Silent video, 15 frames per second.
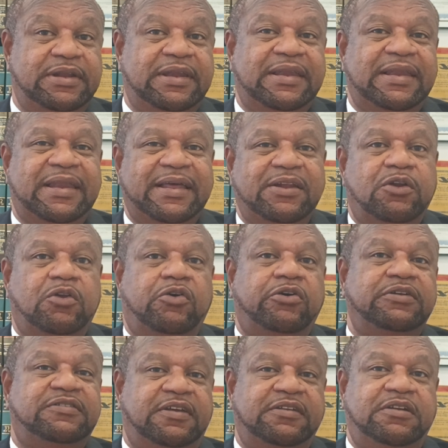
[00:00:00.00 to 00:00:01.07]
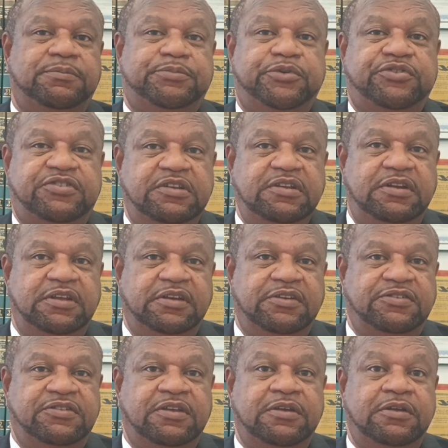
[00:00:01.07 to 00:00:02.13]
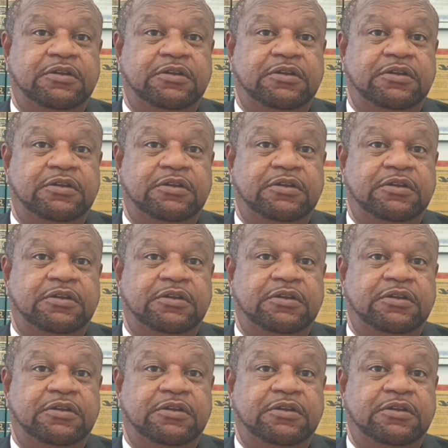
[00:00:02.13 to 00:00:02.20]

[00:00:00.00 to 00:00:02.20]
landlord-tenant proceedings